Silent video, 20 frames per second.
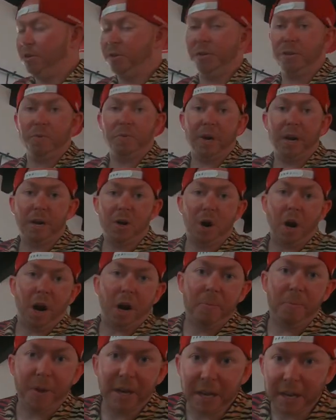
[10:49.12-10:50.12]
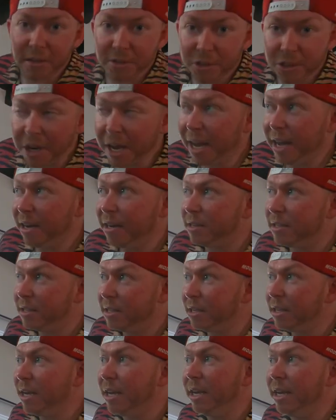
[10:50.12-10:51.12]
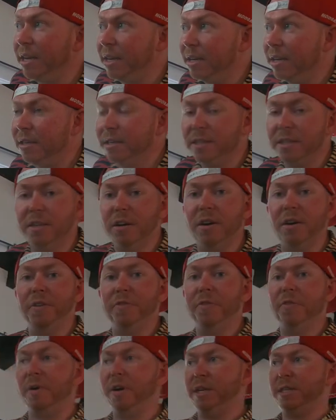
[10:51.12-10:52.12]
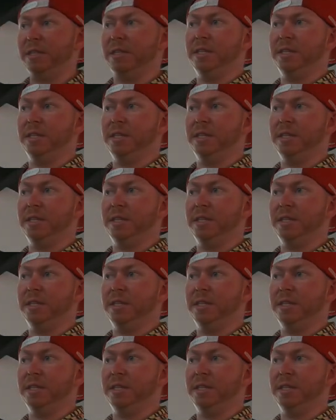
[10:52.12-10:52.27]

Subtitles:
We're doing the red carpet chain scene. So if you want to